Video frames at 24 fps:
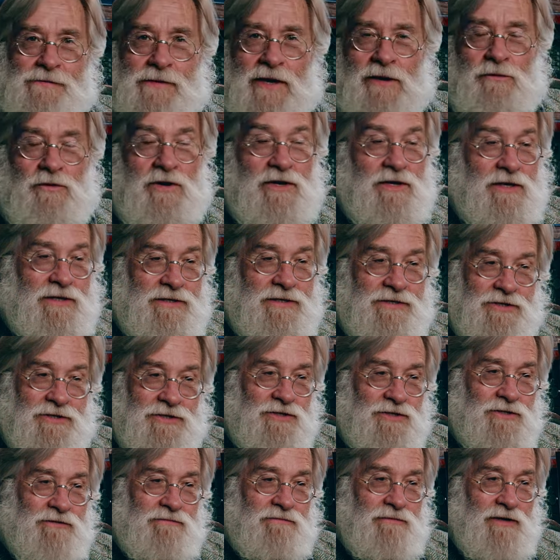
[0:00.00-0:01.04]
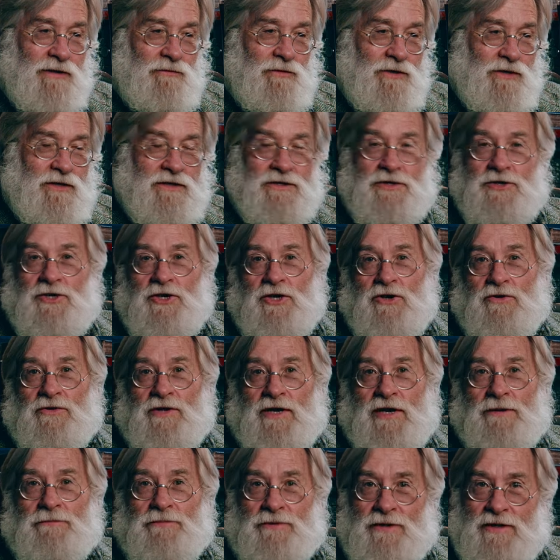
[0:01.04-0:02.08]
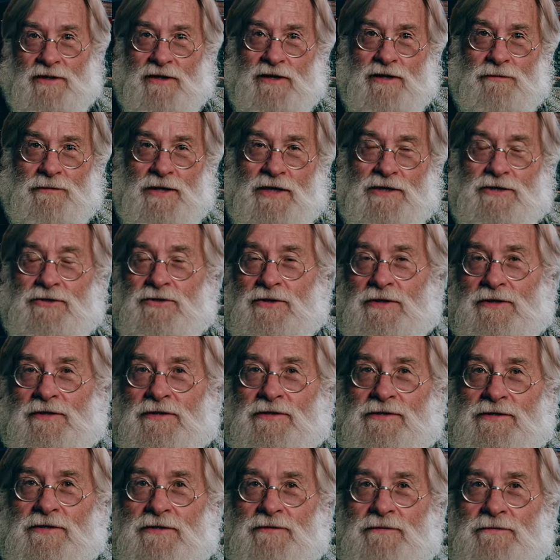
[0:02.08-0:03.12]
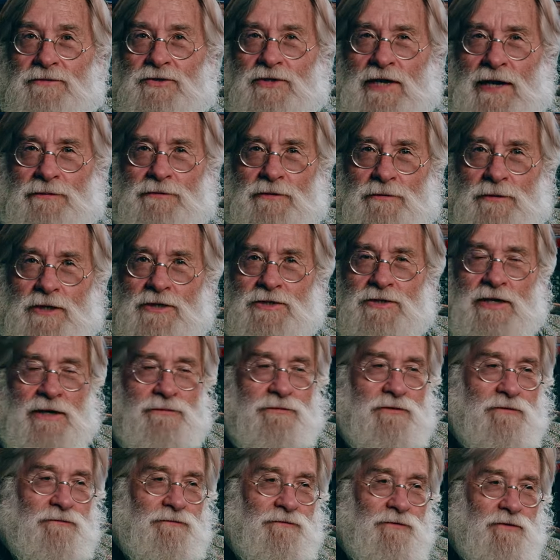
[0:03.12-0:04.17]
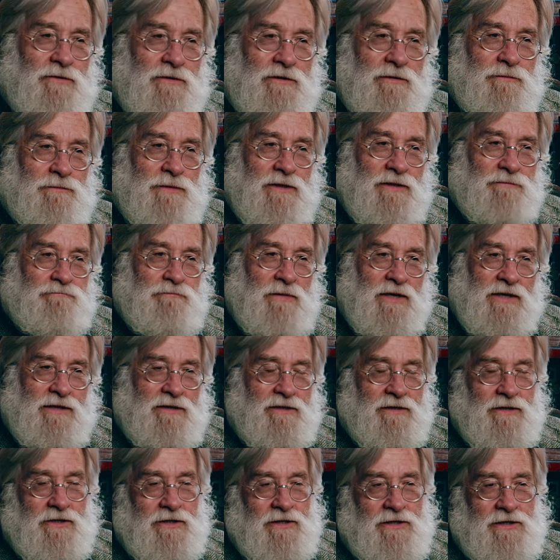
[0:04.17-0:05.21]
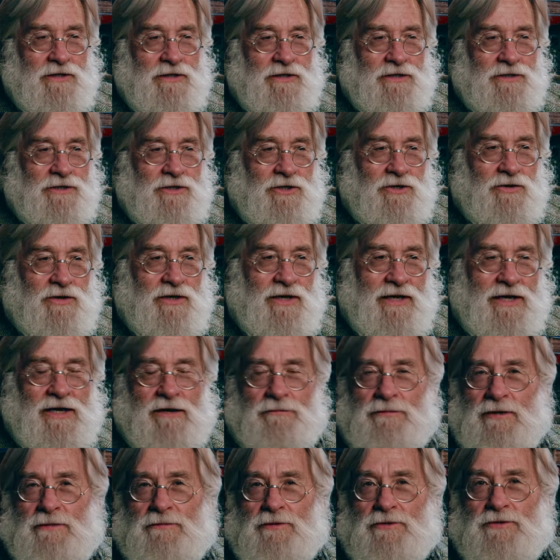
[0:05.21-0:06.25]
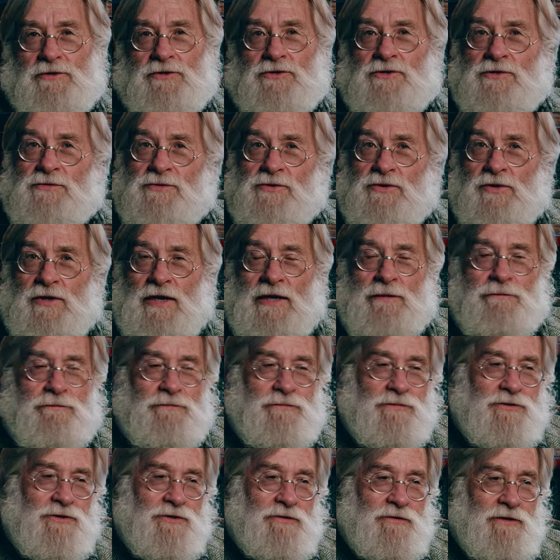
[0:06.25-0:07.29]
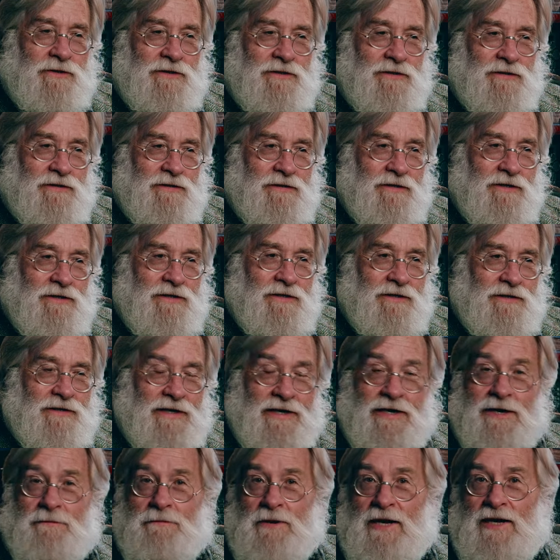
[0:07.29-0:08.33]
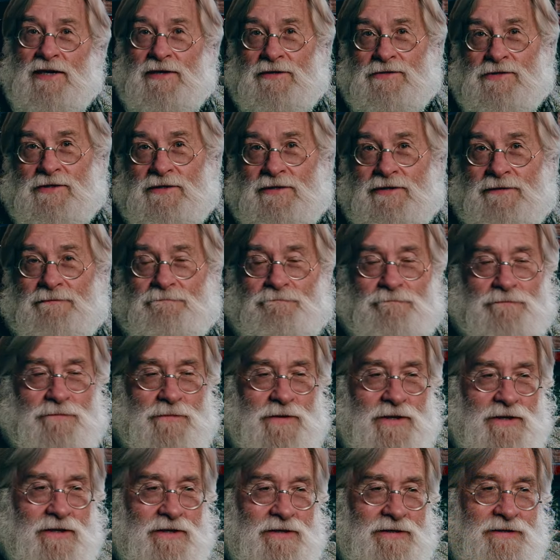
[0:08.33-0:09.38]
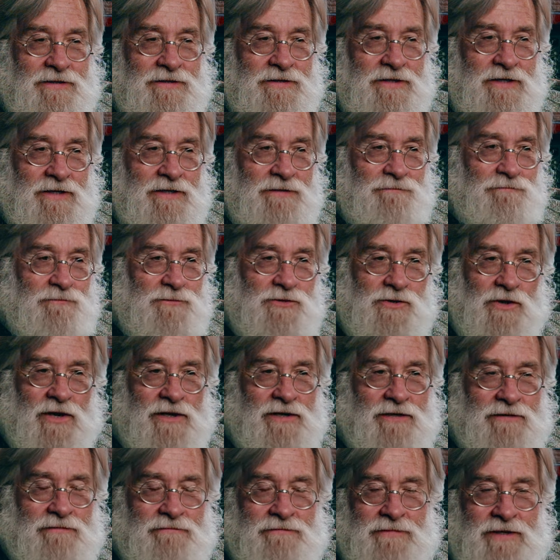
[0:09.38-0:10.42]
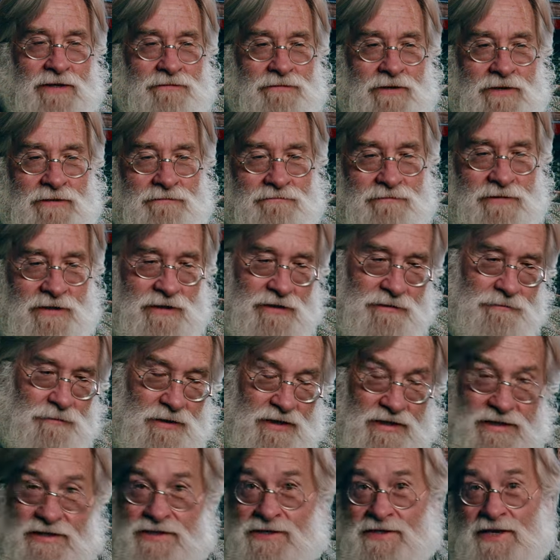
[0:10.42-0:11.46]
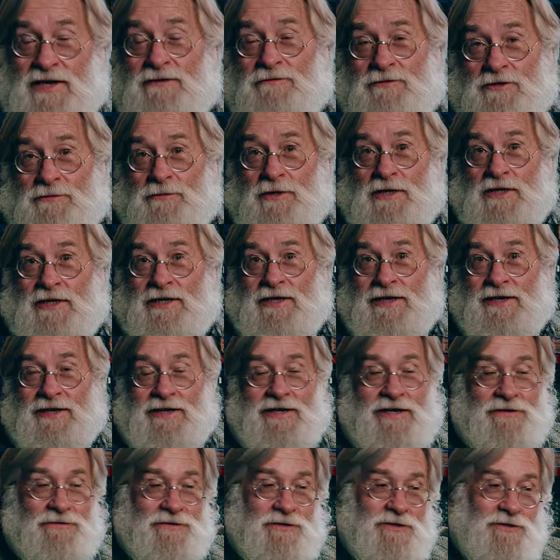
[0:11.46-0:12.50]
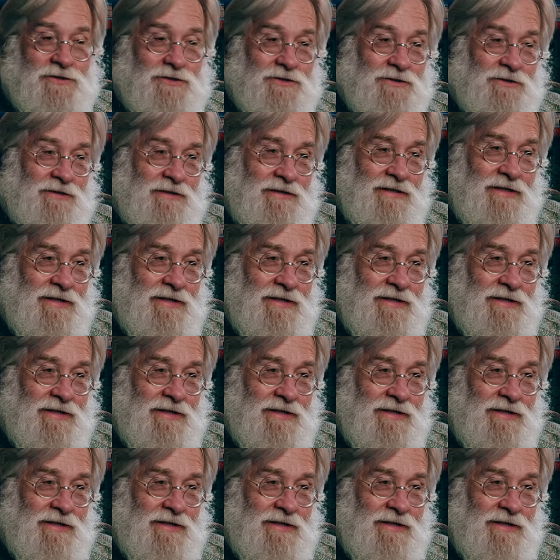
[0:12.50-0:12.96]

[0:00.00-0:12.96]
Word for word: I want you to just, I want you to know that I'm thinking about doing this in chapter by chapter form and make, you know, allow people to subscribe to it uh, like a magazine. And um, so I can, and then it'll be an incentive to me to get it out there to you.